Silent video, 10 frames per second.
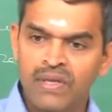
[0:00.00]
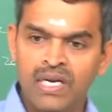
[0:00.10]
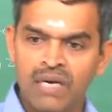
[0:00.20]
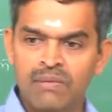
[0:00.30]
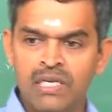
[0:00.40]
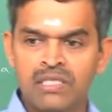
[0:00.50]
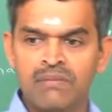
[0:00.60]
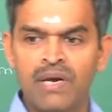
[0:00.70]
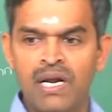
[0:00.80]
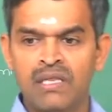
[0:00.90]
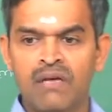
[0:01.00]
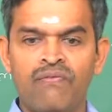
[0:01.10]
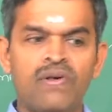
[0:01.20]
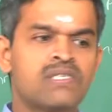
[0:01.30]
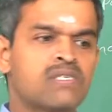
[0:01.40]
the recommendation made in the
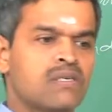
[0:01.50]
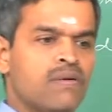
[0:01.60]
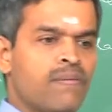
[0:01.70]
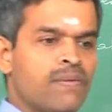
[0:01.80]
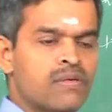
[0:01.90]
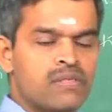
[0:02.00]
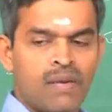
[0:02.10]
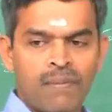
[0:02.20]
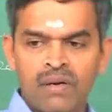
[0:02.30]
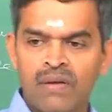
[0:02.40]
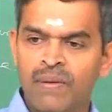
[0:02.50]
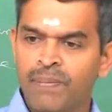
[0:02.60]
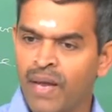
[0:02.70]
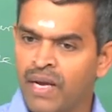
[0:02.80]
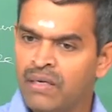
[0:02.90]
first segment of the
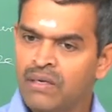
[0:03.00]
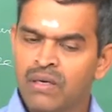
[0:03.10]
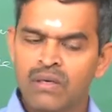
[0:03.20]
plant